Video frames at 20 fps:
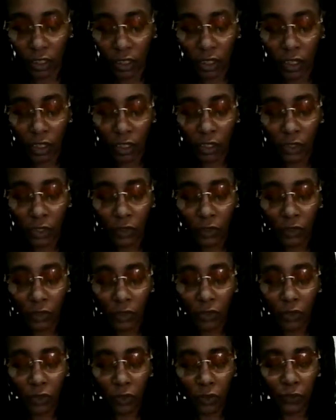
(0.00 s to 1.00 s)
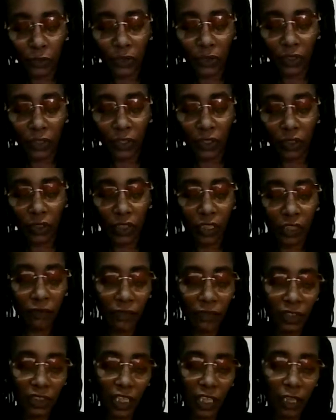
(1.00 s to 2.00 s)
You know what I'm saying? Never
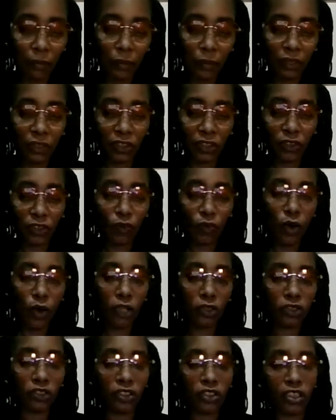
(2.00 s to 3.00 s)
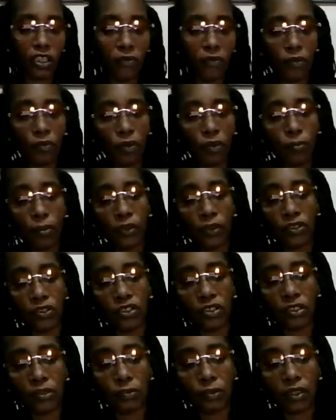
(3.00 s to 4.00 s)
tap into the waters, never replenish
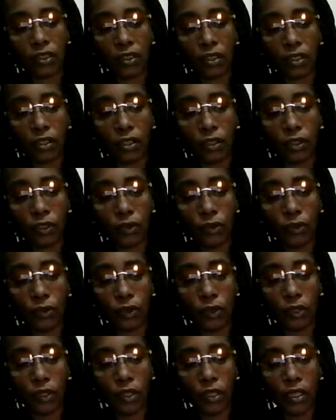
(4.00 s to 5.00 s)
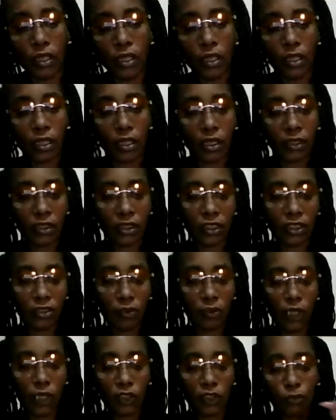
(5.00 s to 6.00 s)
themselves. And I said you had to
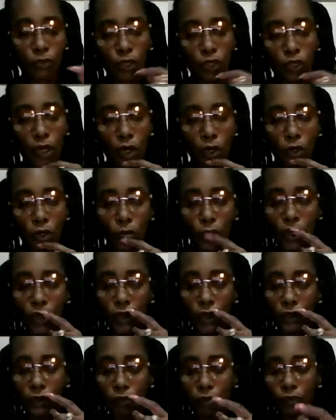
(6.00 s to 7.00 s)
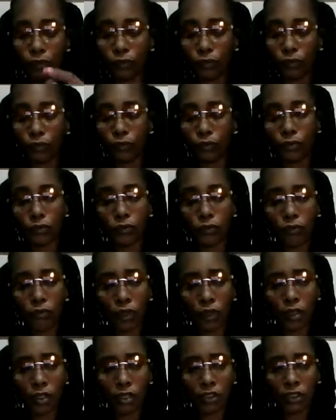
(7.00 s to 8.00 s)
be cold-blooded. Because,
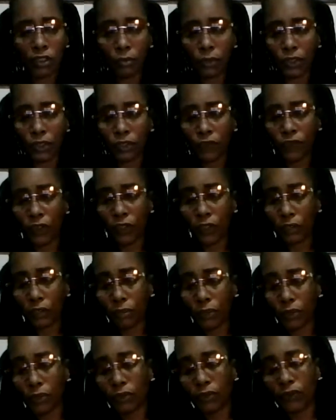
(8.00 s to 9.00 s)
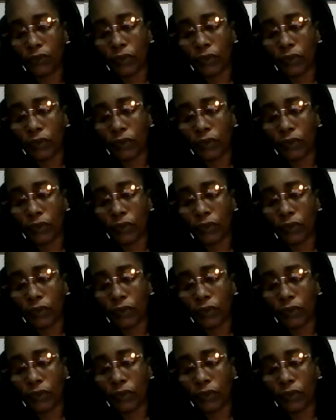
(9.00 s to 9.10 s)
I mean, you're fucking beautiful.